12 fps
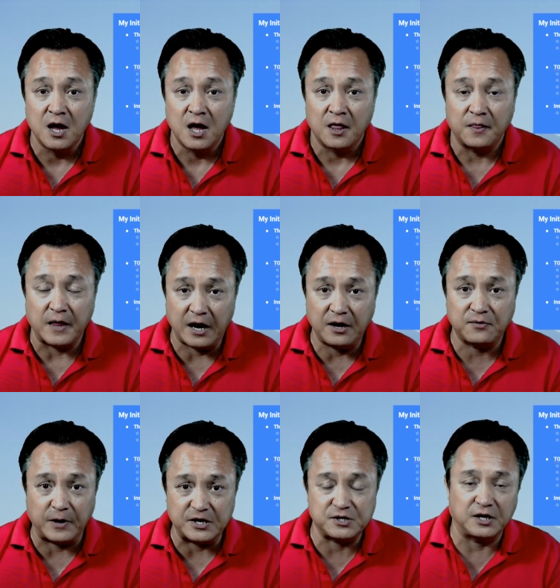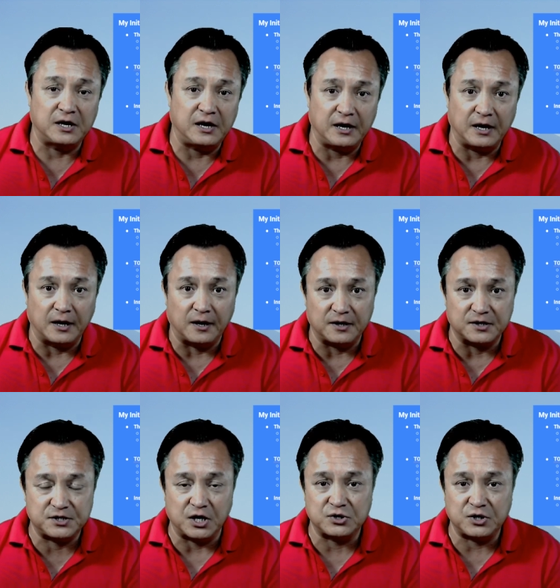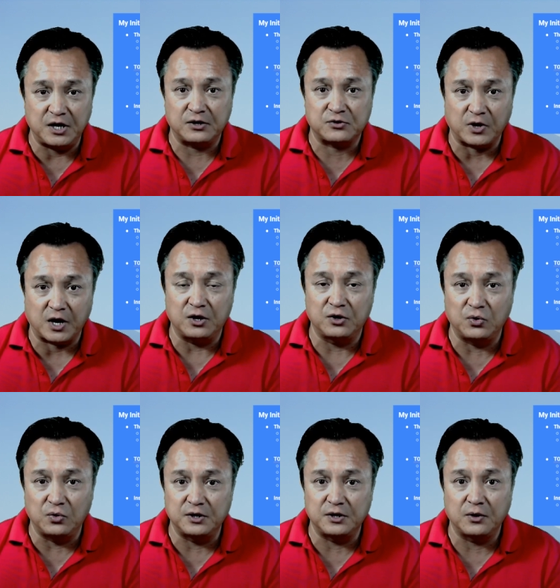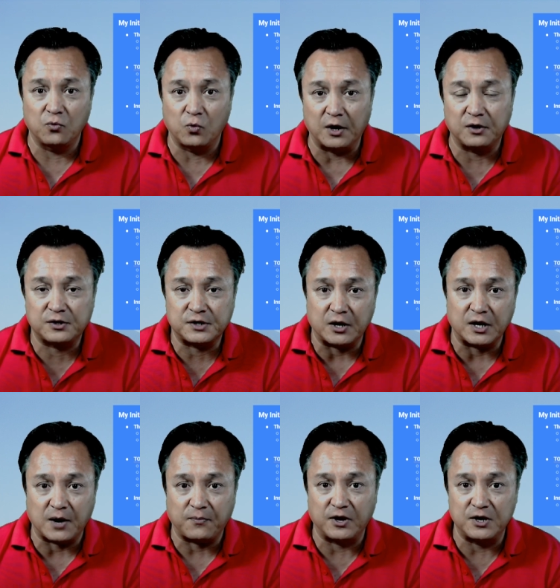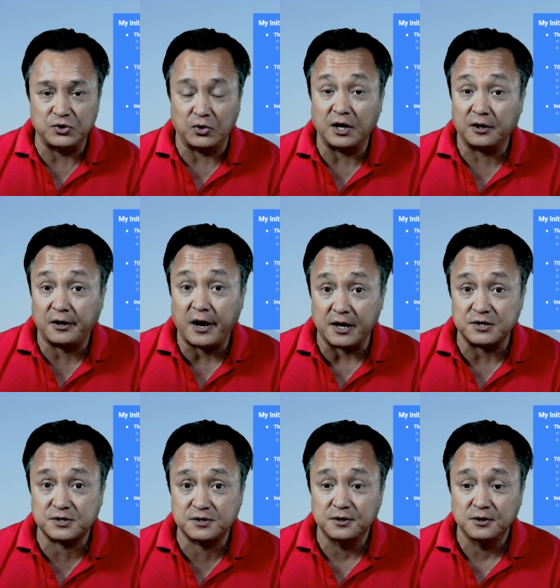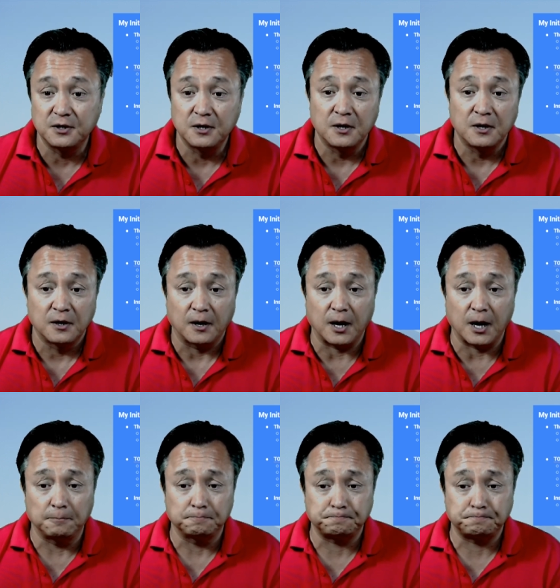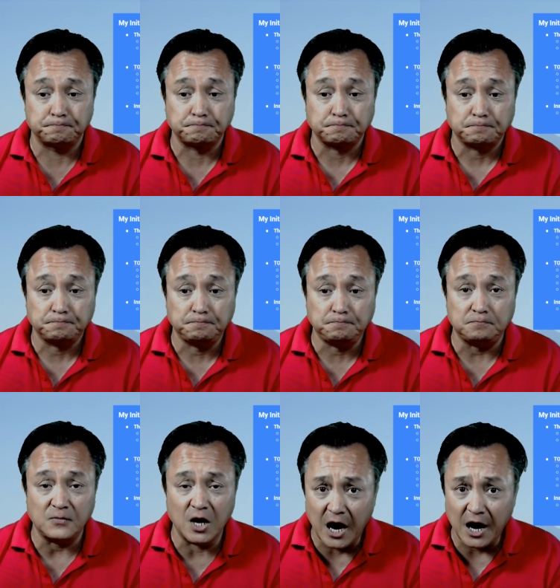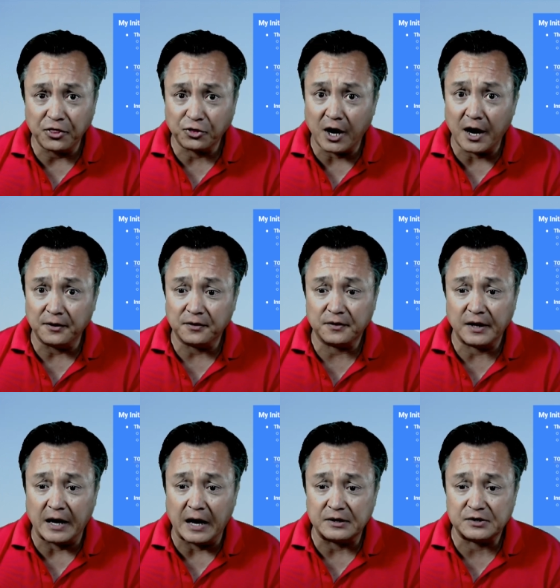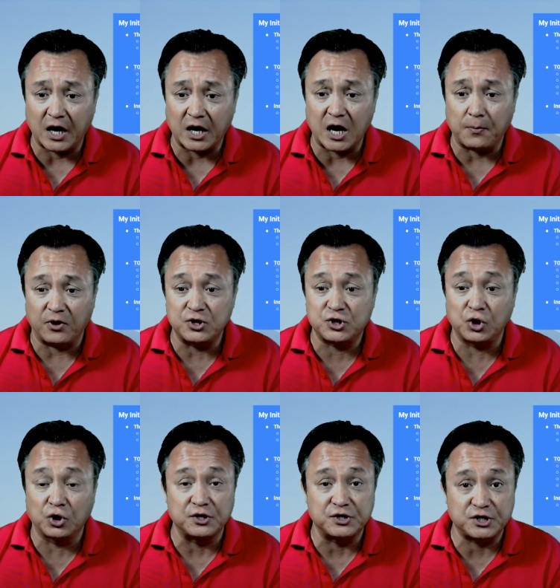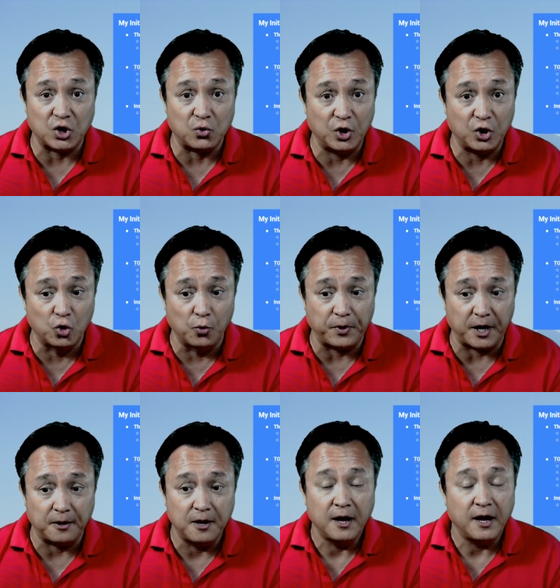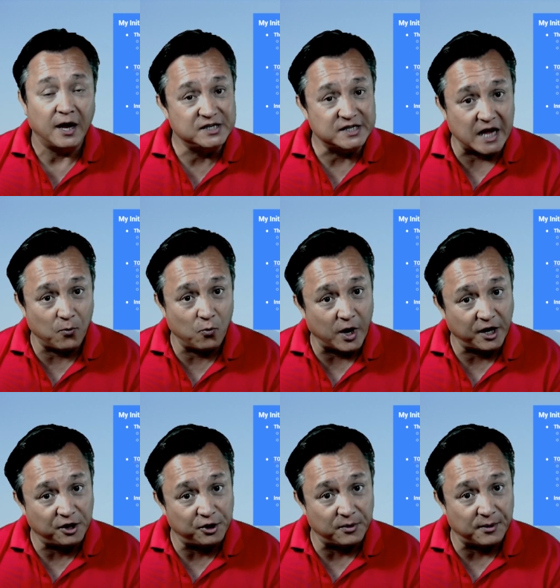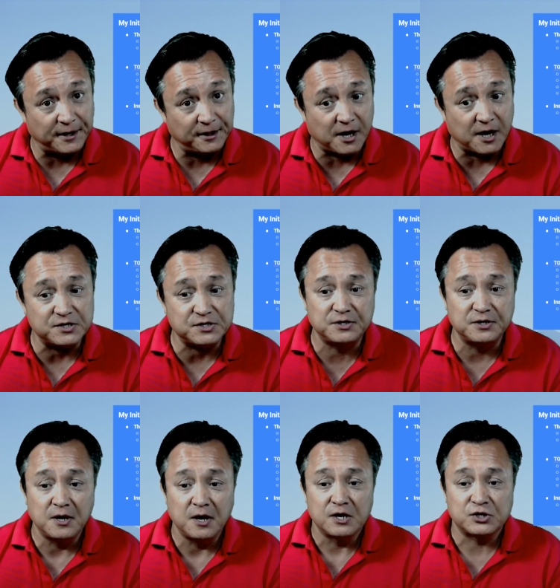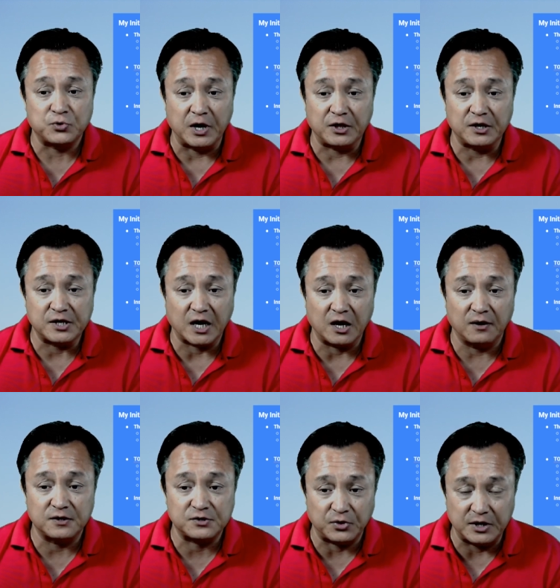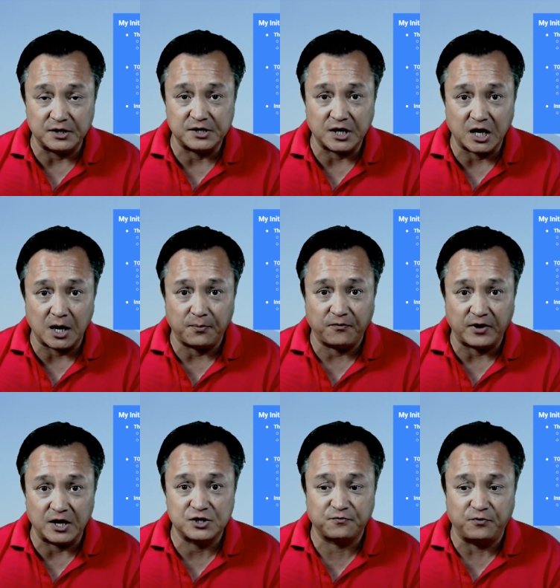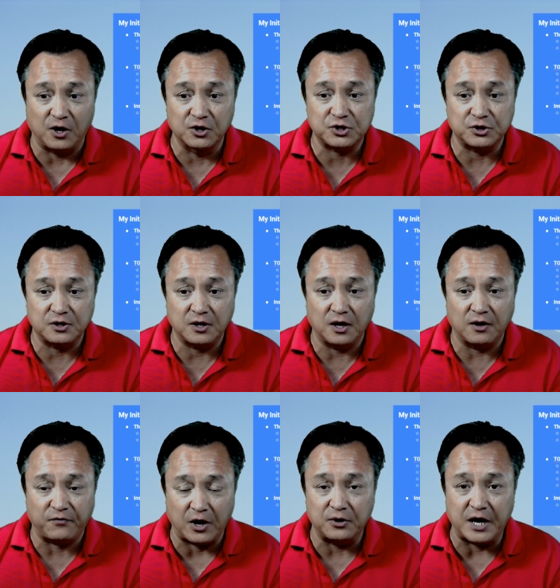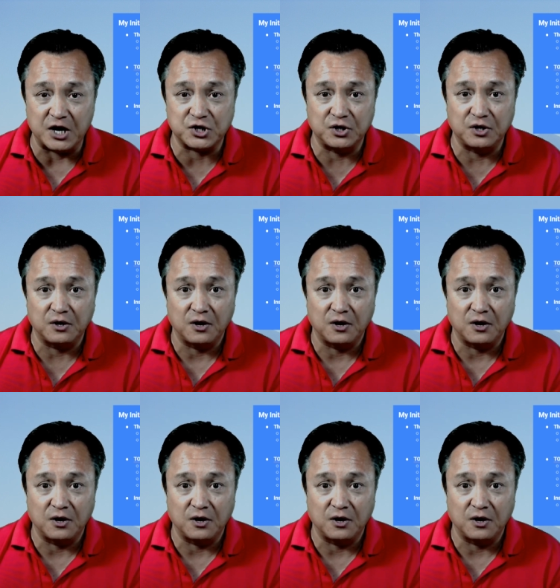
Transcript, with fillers: They basically uh, essentially tried to do what Town Appley is doing and lost. Um, I thought that Town Appley should consider regrouping, examine why Claremont lost, strengthen Town strengthen Town Appley's function uh, foundation